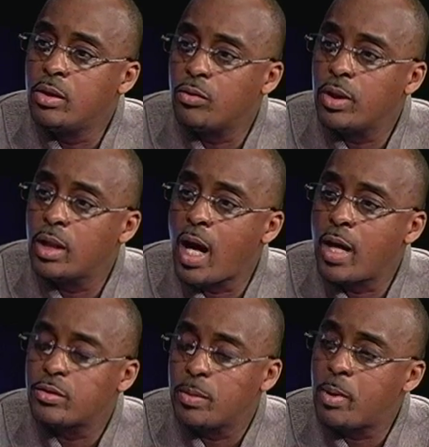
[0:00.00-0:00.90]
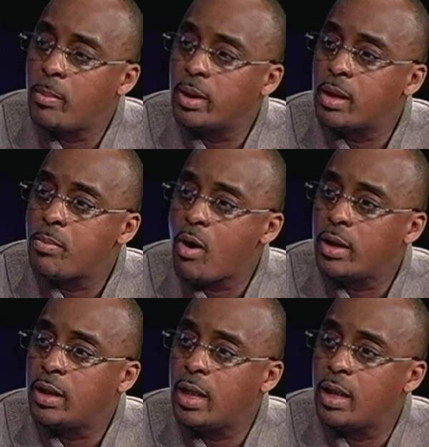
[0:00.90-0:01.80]
To realize the Republican
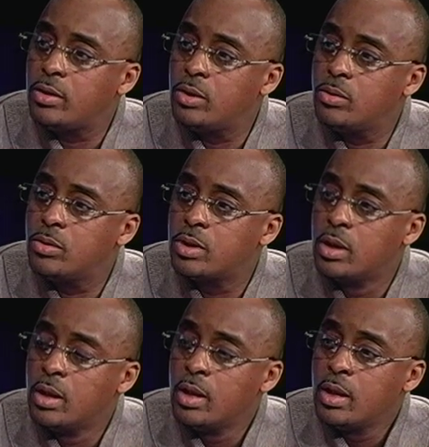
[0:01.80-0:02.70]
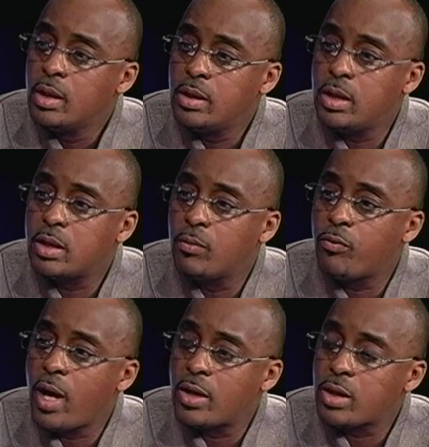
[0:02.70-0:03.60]
Party can't use
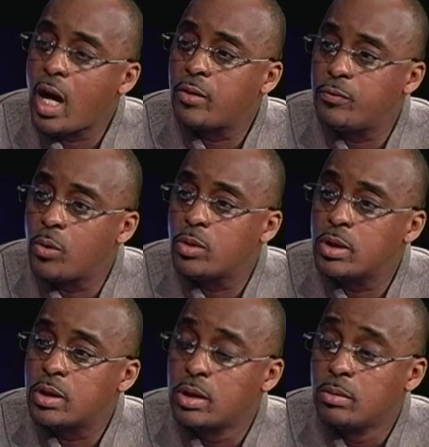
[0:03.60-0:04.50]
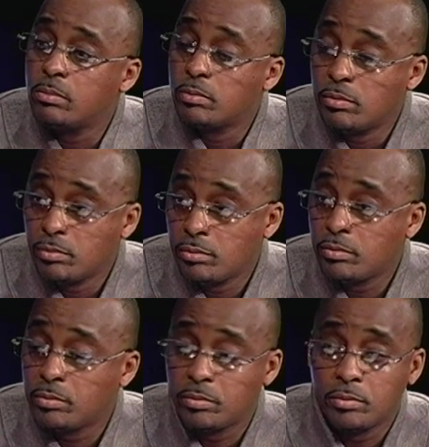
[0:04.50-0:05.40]
disenfranchised voters. It's a
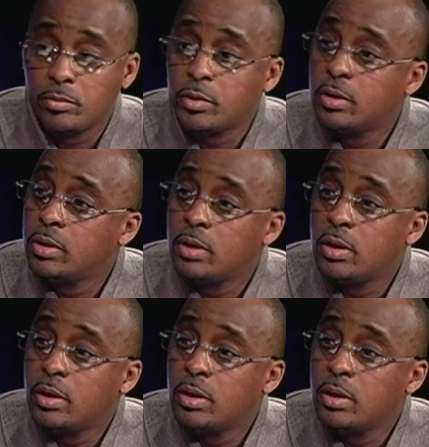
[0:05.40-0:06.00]
very powerful thing.